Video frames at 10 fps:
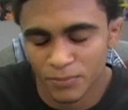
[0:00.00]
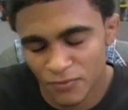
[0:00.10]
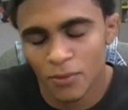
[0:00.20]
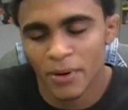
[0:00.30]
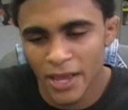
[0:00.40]

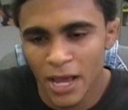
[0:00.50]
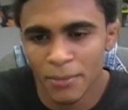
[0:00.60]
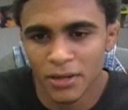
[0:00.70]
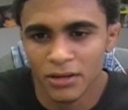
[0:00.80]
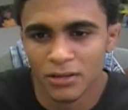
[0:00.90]
from
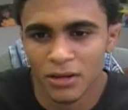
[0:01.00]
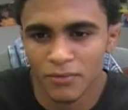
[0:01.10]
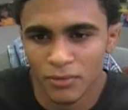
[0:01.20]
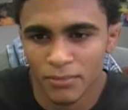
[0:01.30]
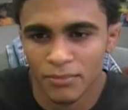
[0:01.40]
Miami and stuff.
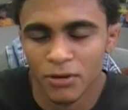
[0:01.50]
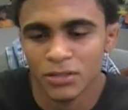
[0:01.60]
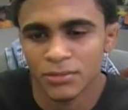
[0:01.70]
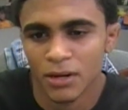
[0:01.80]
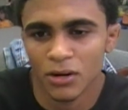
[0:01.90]
From
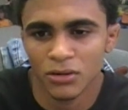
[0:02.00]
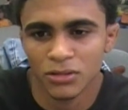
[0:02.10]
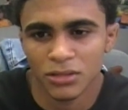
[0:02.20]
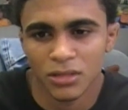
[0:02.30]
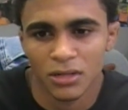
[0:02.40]
because my
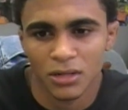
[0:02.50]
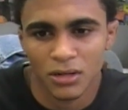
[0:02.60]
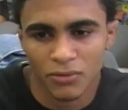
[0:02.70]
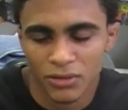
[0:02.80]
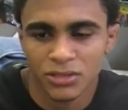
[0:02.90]
coach,
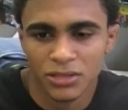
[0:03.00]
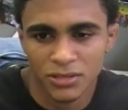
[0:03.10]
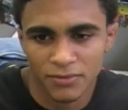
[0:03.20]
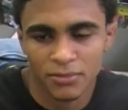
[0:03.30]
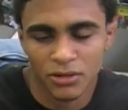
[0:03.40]
originally
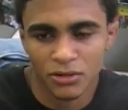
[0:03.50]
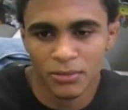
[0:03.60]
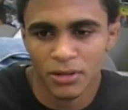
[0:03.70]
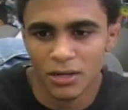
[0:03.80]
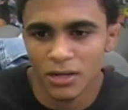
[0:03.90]
is from
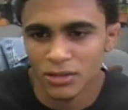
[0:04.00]
Cuba.